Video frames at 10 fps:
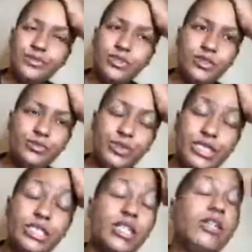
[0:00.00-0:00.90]
But
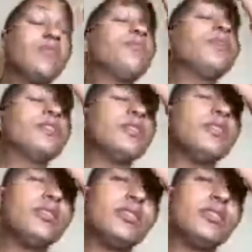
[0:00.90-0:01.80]
yeah,
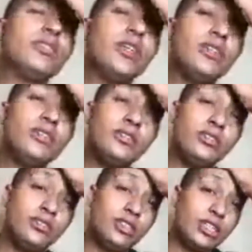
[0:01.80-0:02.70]
that,
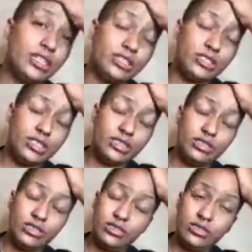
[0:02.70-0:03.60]
like I said,
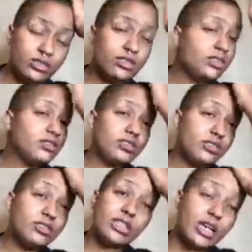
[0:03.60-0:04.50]

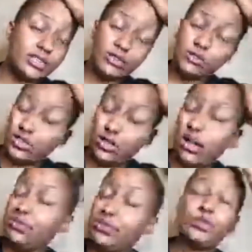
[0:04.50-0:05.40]
that's what got me was
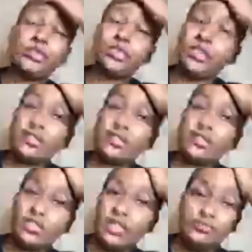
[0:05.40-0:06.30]
that
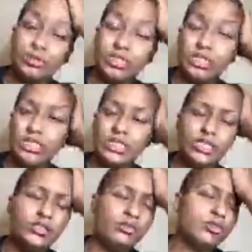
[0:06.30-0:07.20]
bikini. It
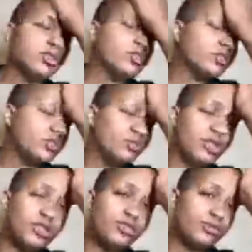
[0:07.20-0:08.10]
was just too much for
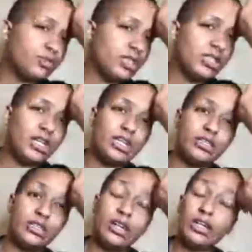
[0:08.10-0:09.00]
me.
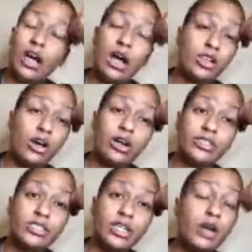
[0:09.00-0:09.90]
I lost it.
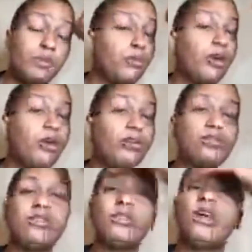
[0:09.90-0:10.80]
I bawled.
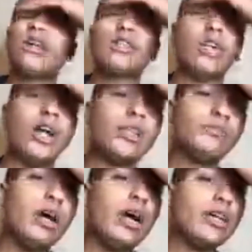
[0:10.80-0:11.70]
I cried my
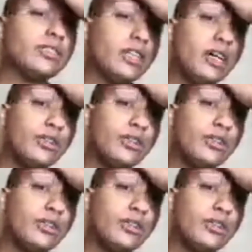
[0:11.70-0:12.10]
eyes out.